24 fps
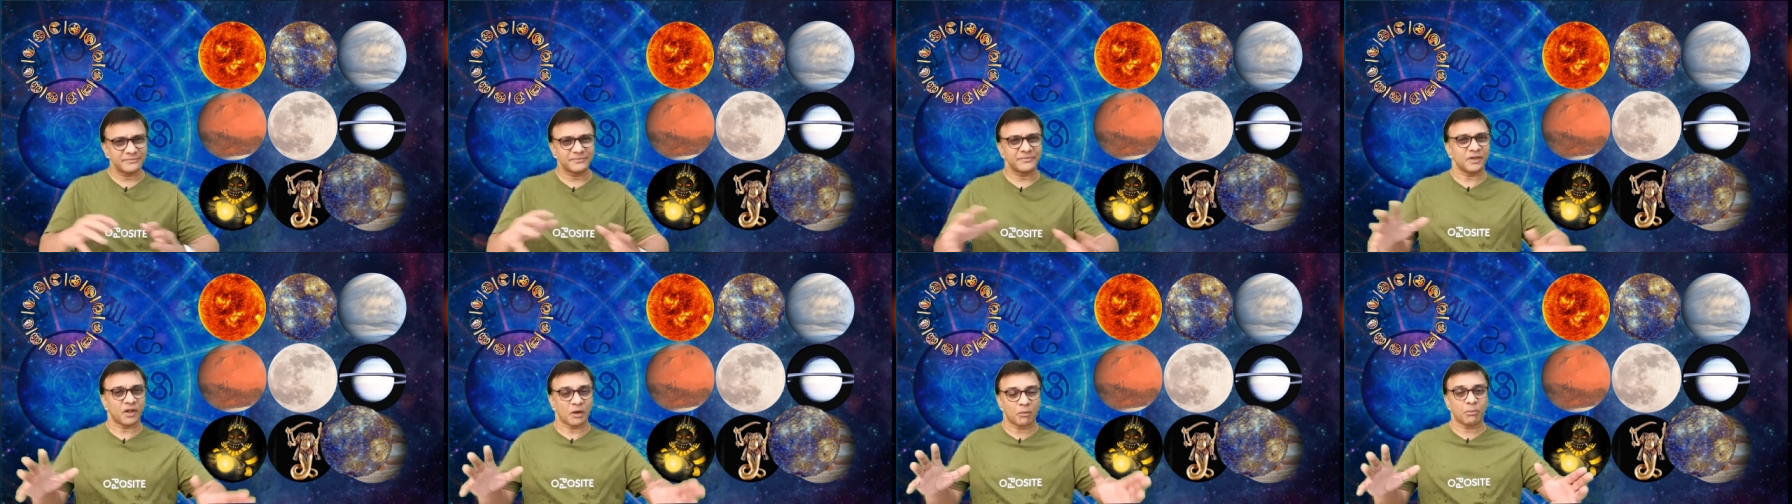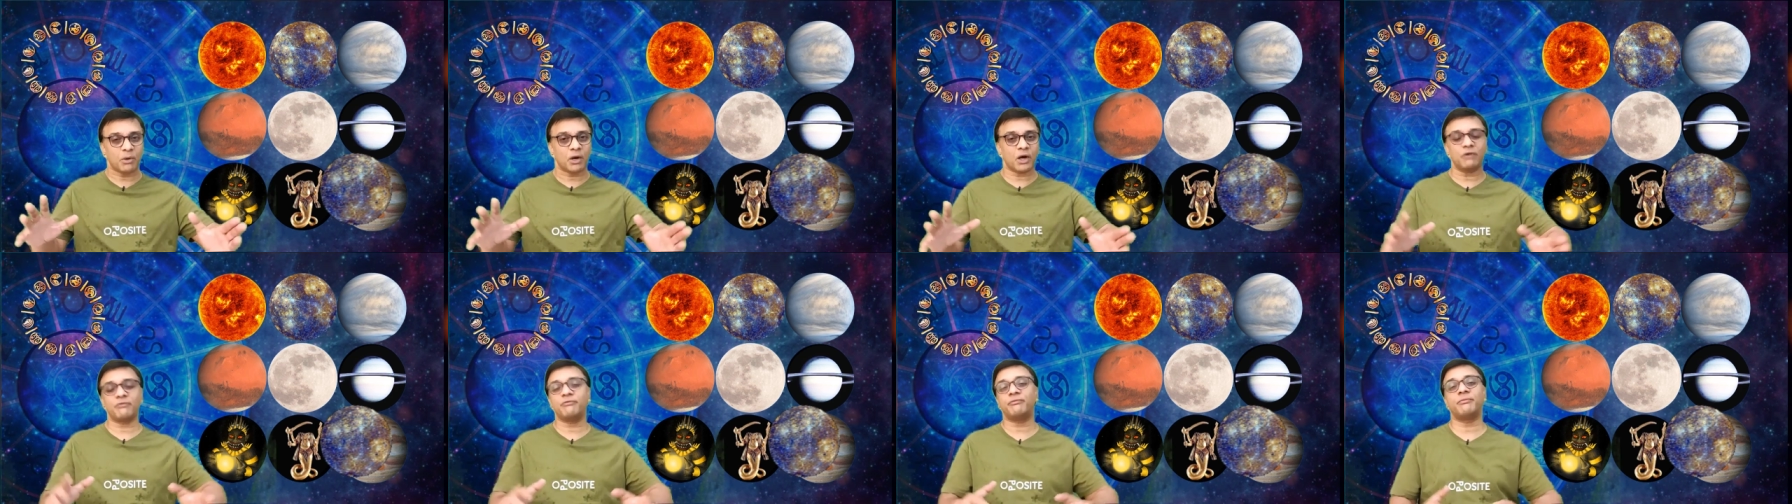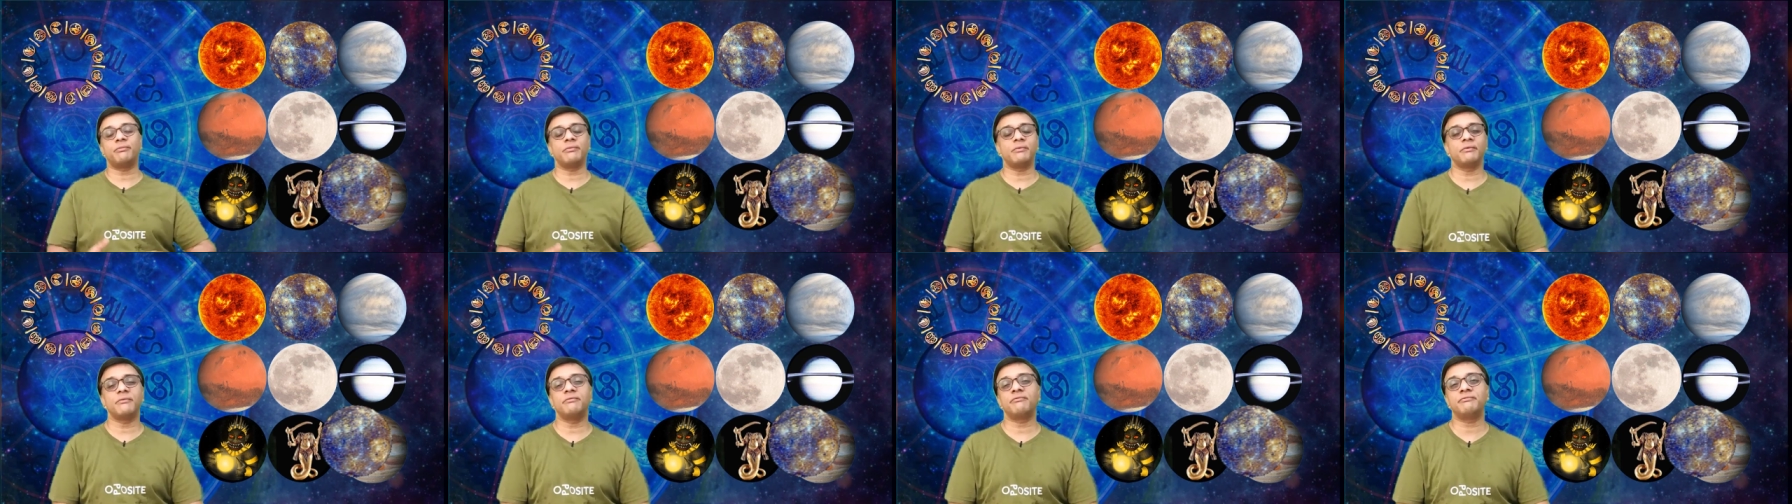number
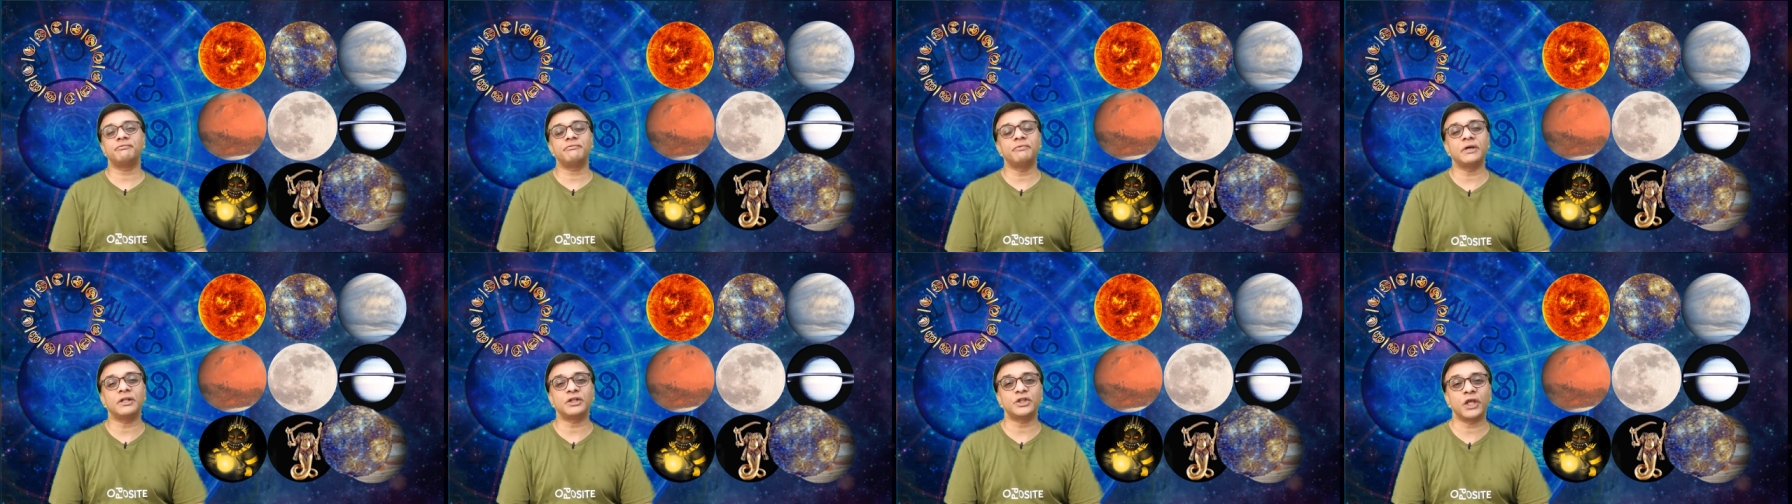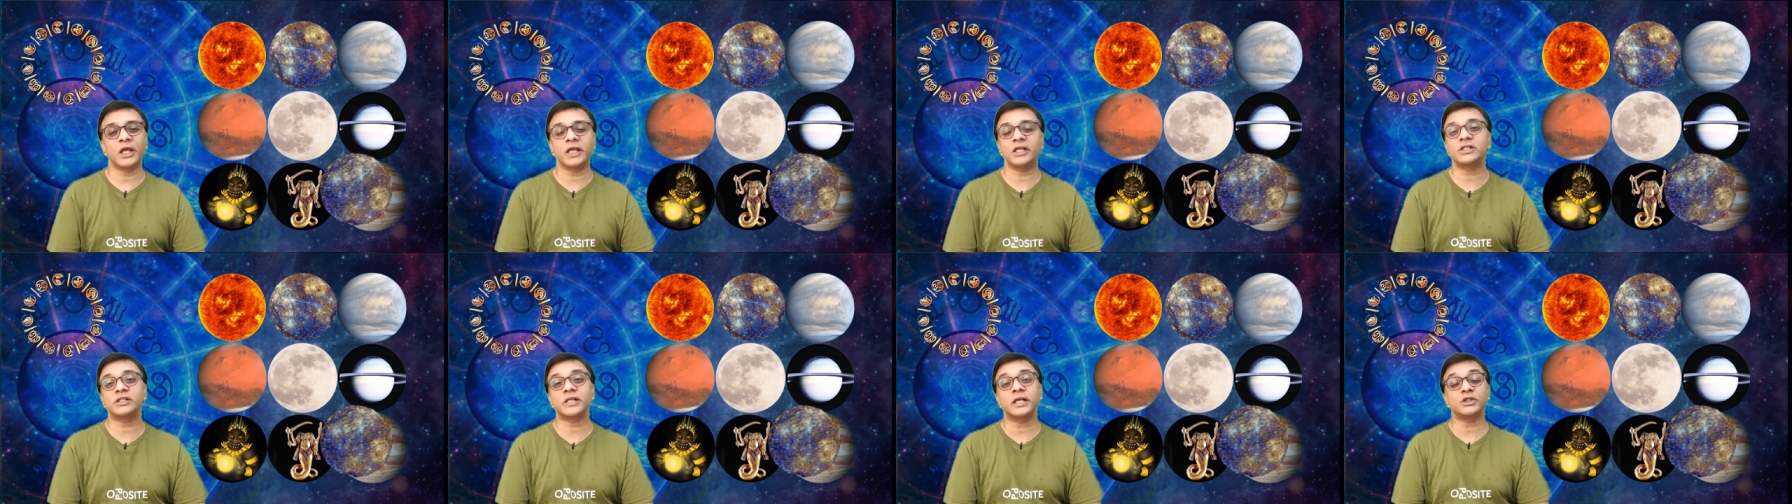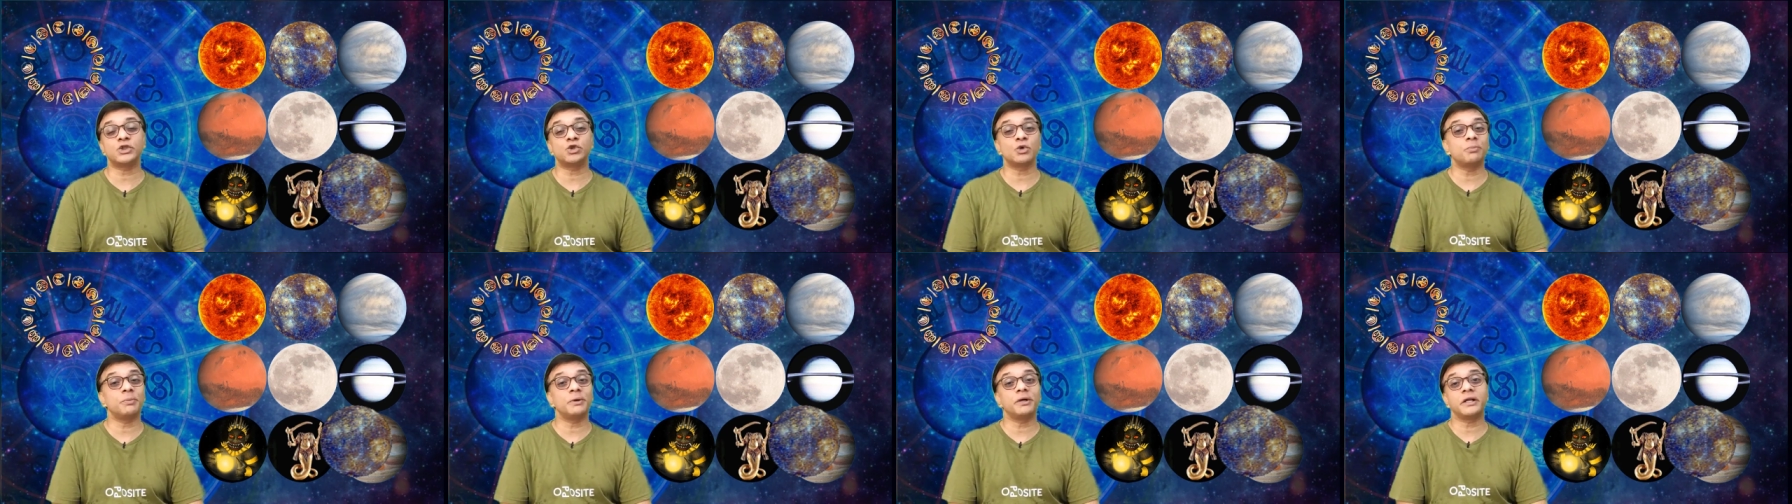of things
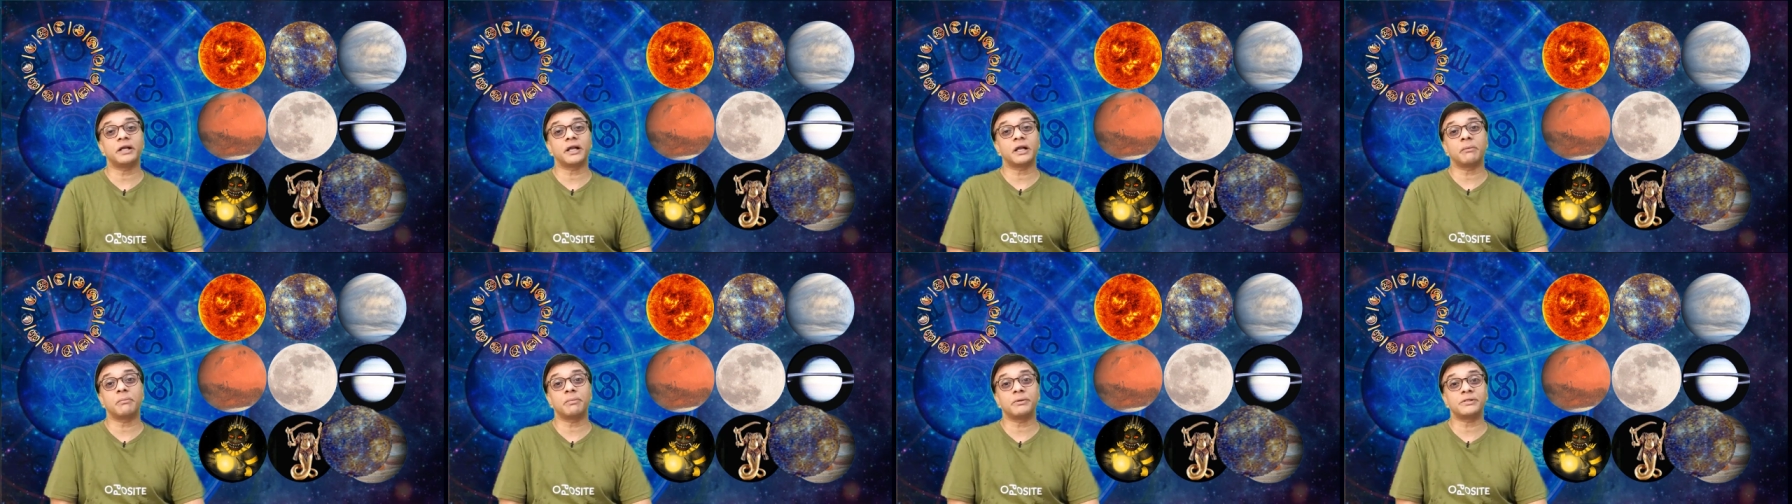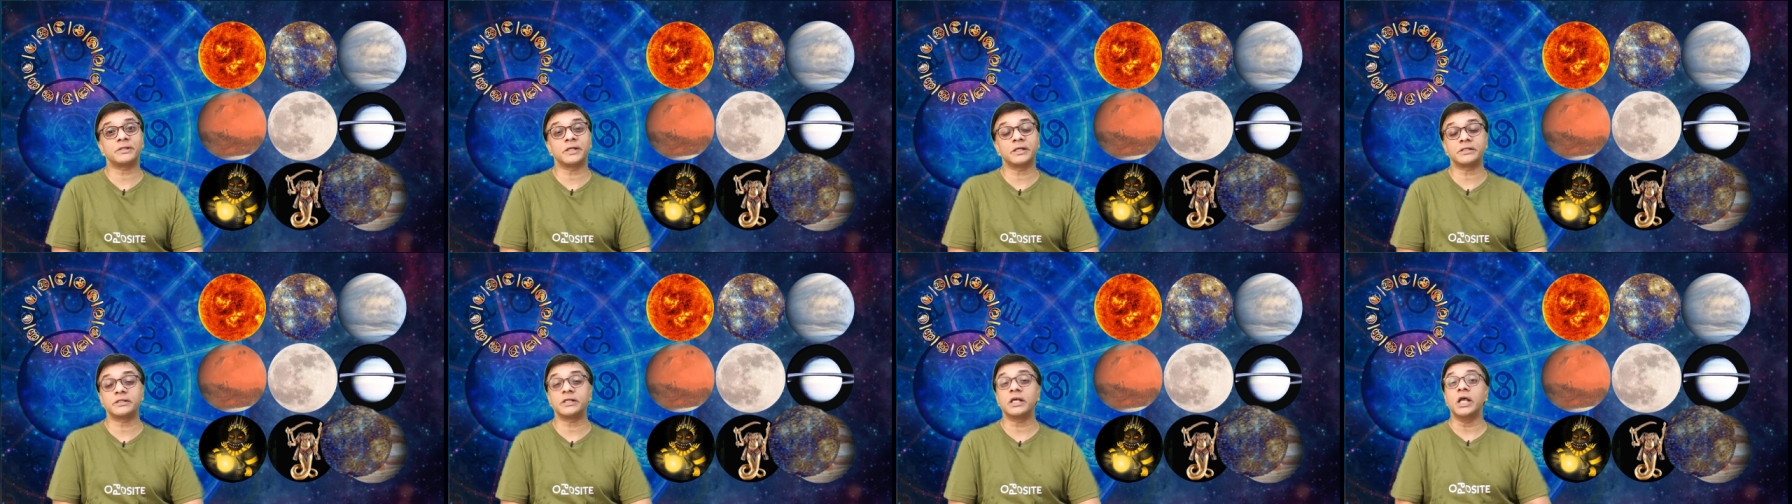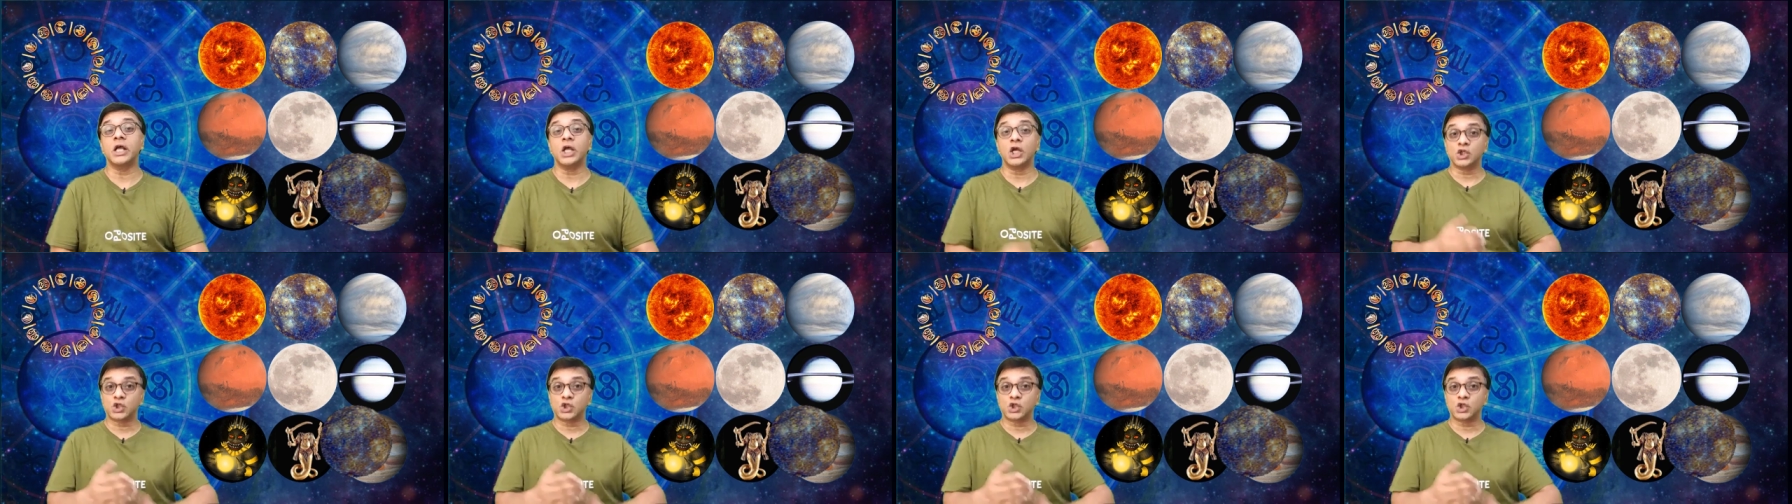that Jupiter represents.